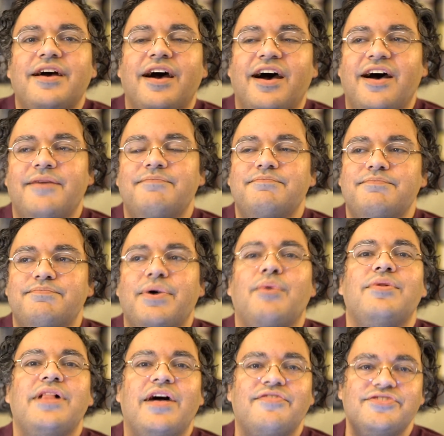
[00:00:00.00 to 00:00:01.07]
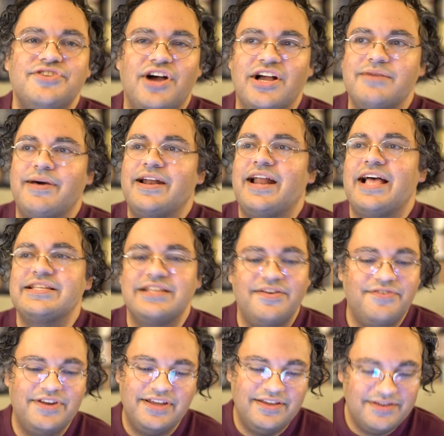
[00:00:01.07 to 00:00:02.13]
but we'll often talk about it as
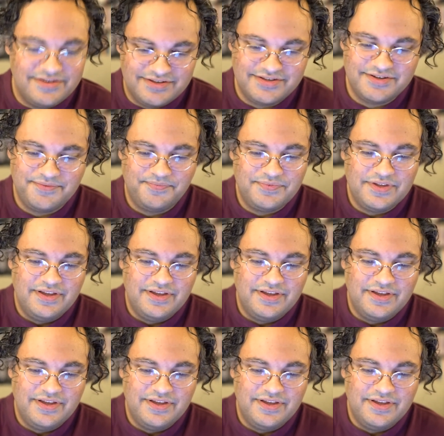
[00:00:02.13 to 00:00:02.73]
if it is.